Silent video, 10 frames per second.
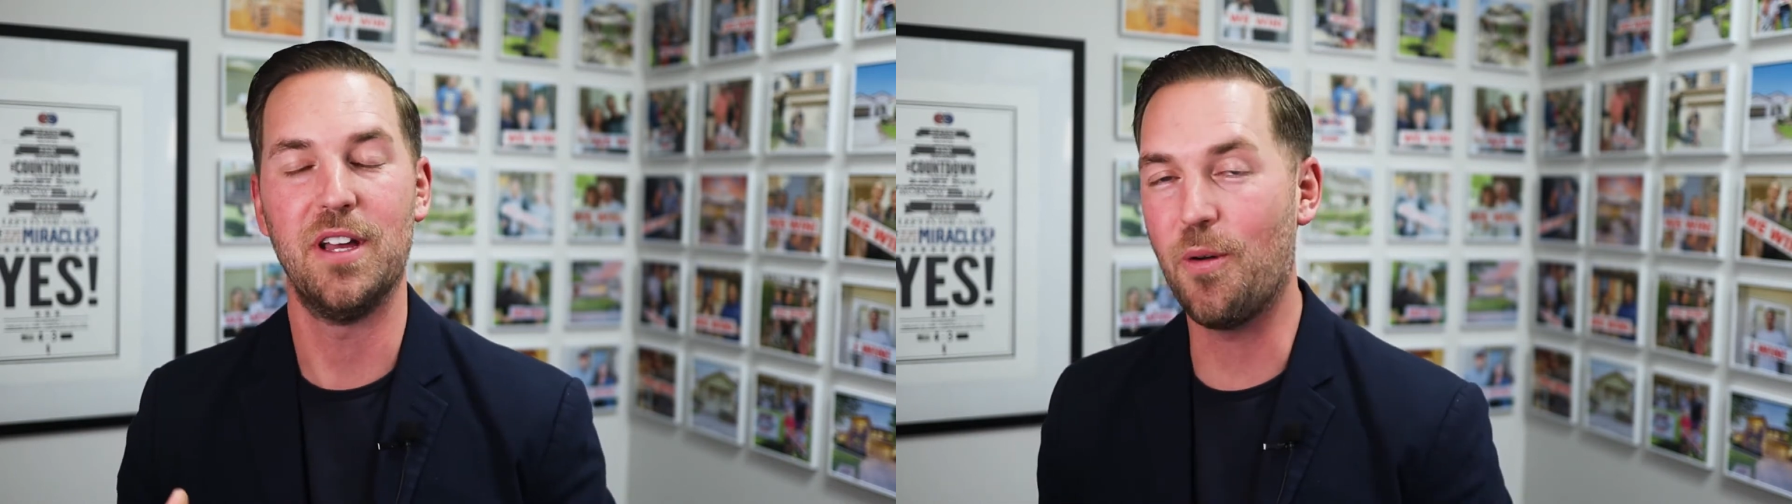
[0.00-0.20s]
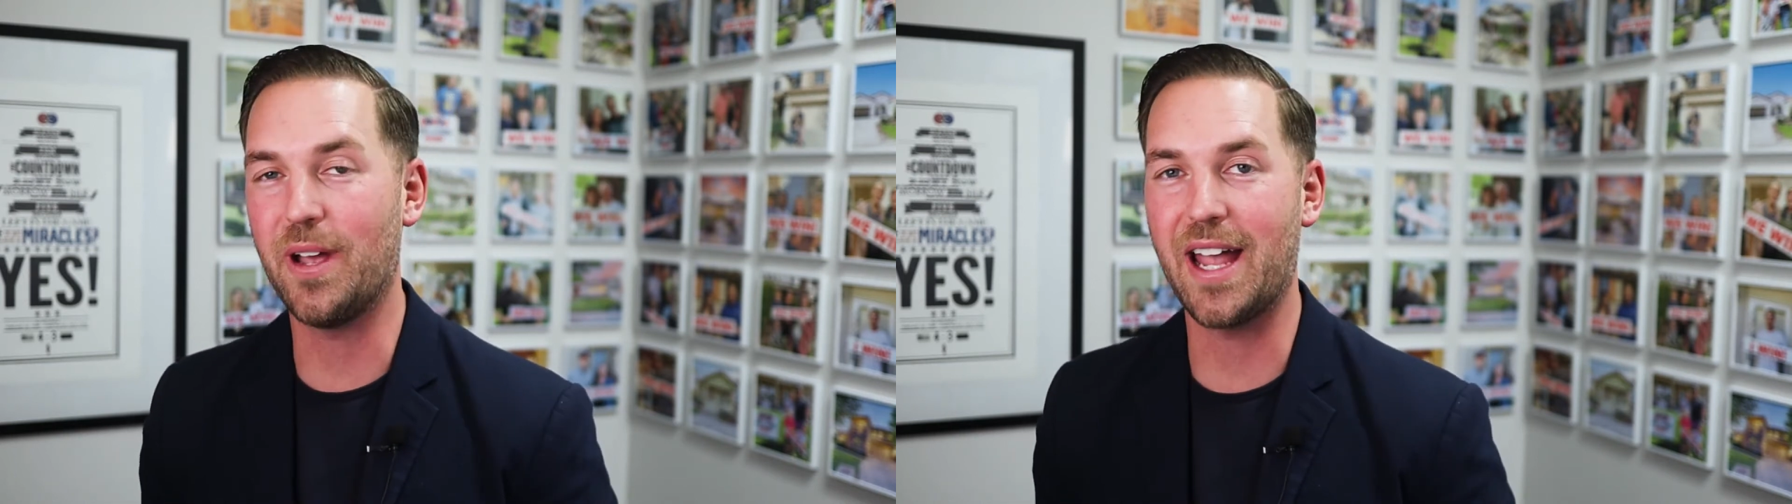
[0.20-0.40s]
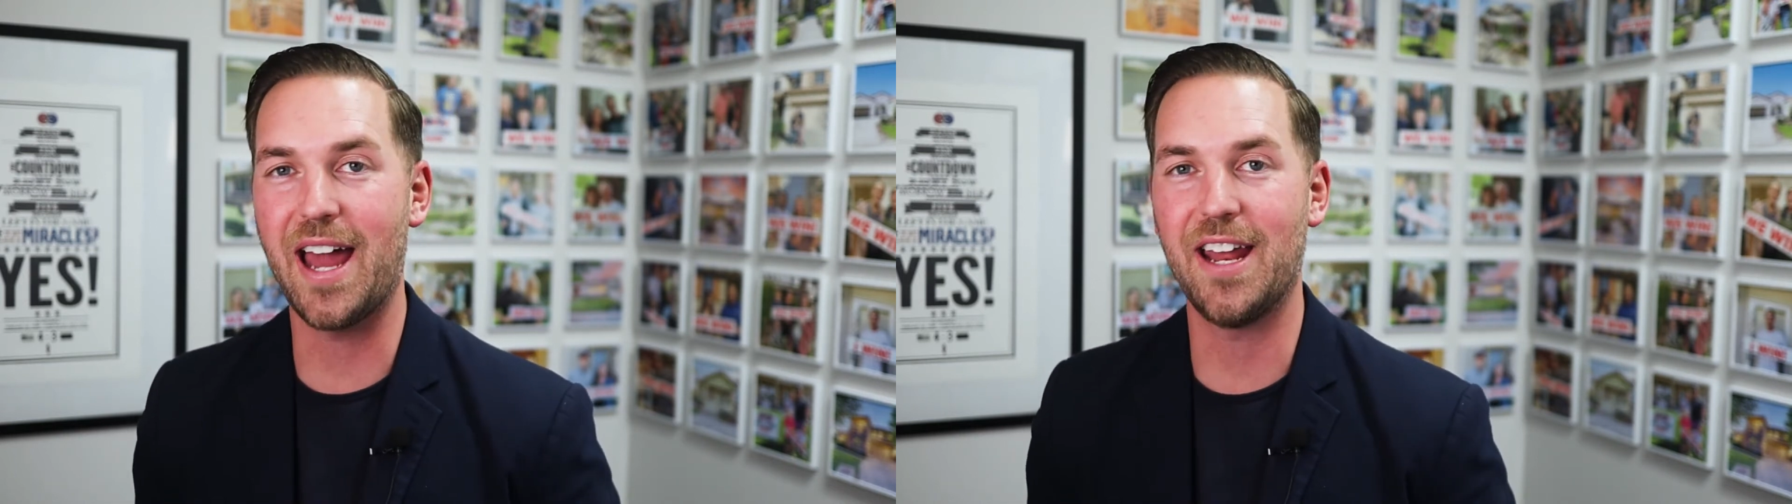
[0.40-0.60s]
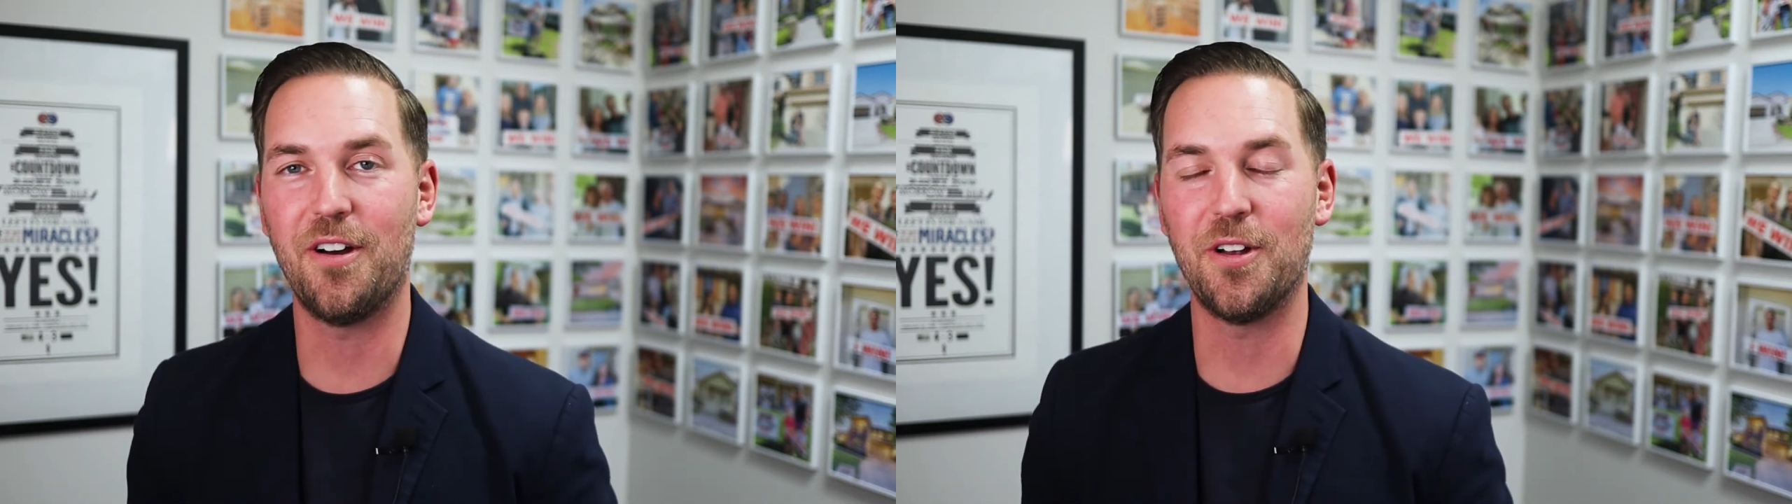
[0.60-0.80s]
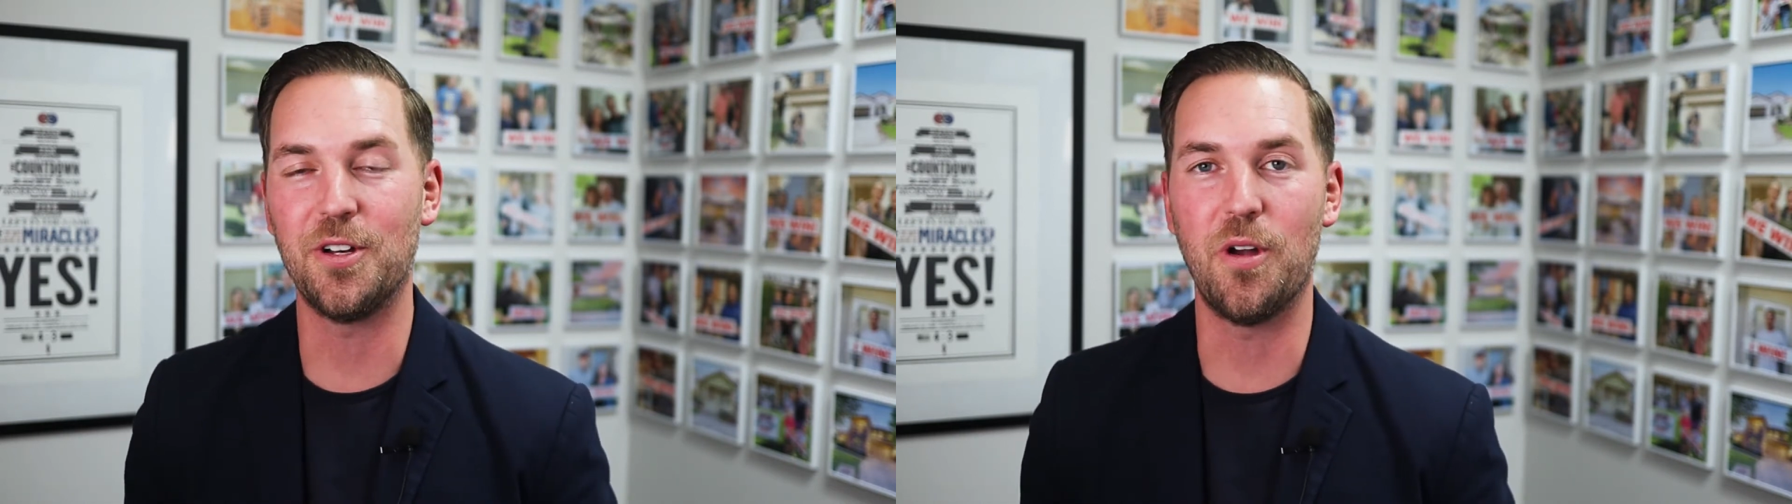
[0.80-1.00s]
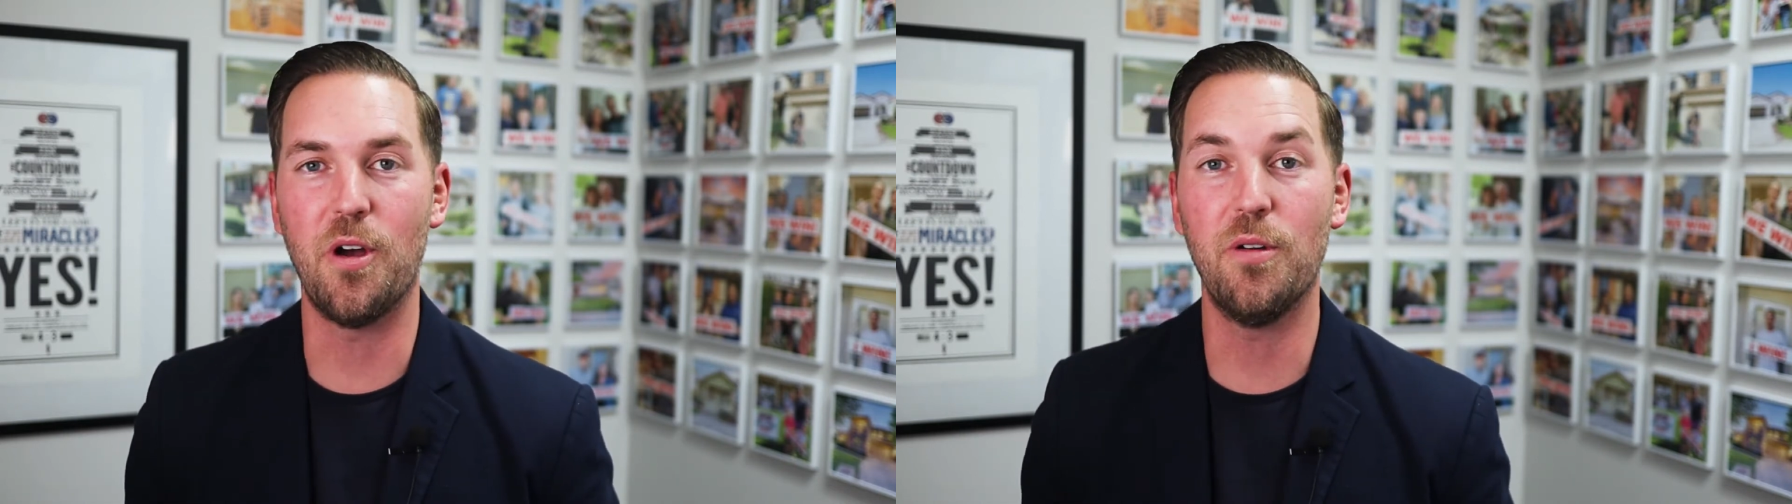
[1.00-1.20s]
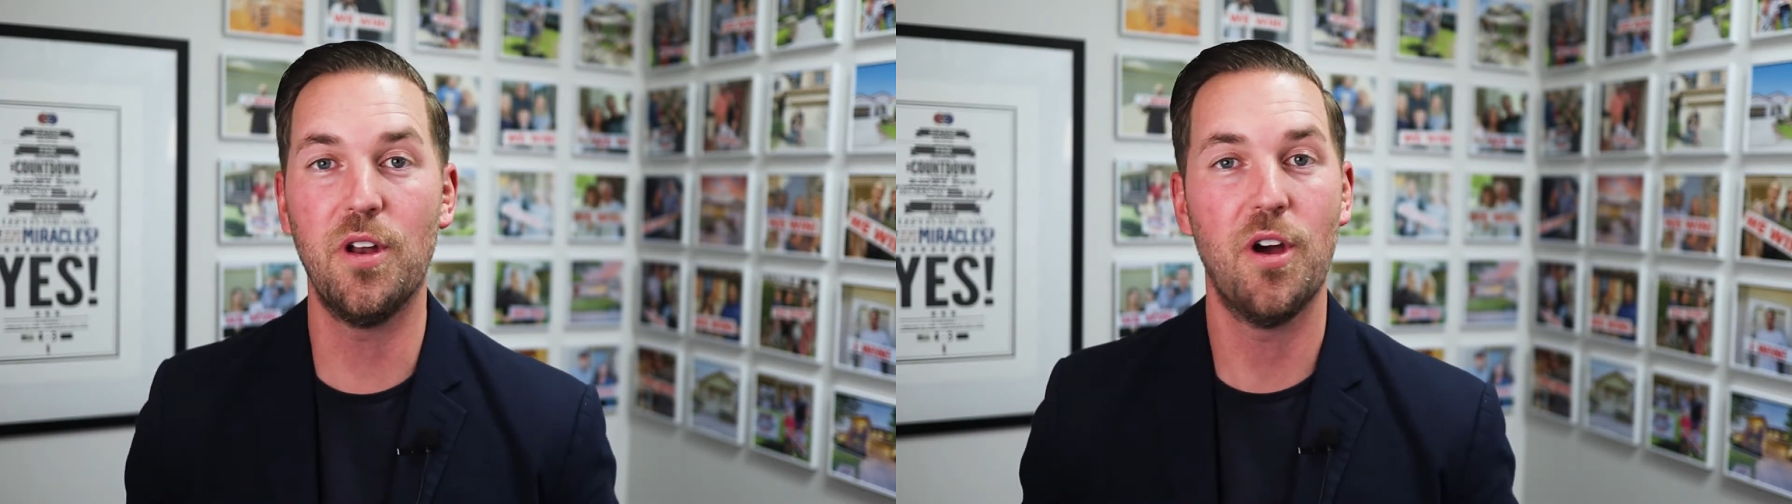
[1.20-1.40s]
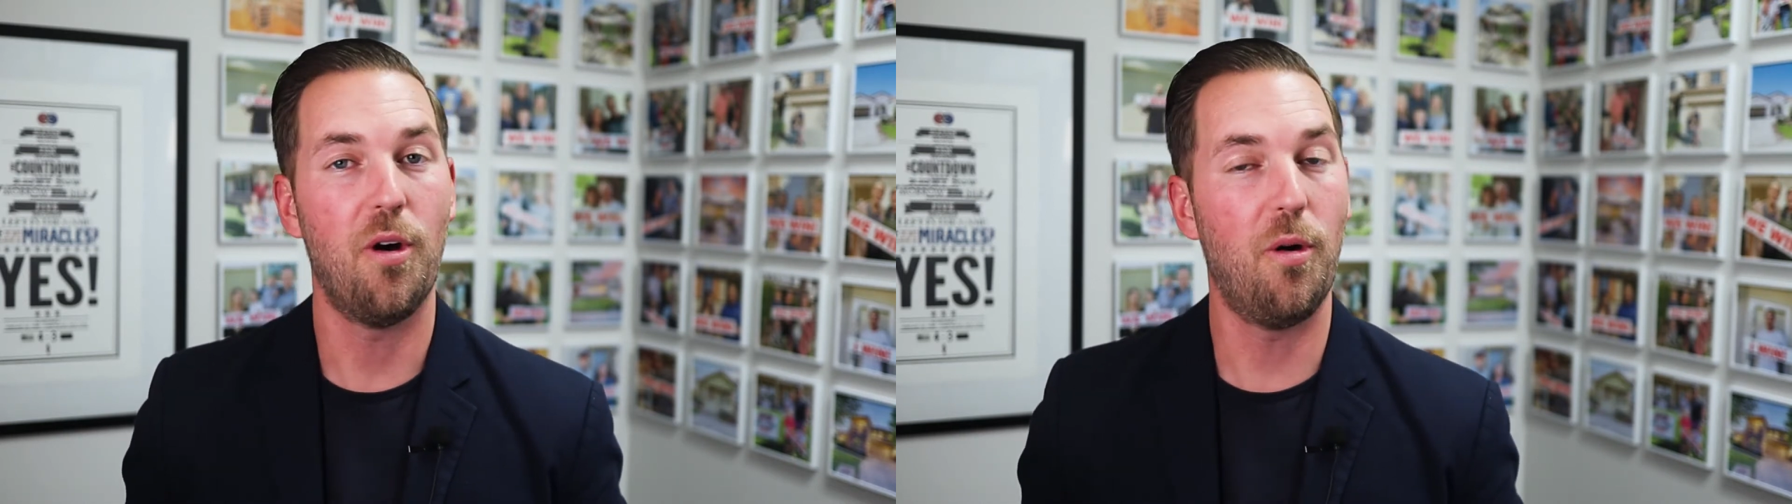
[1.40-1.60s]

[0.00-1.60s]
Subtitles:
going at it on your own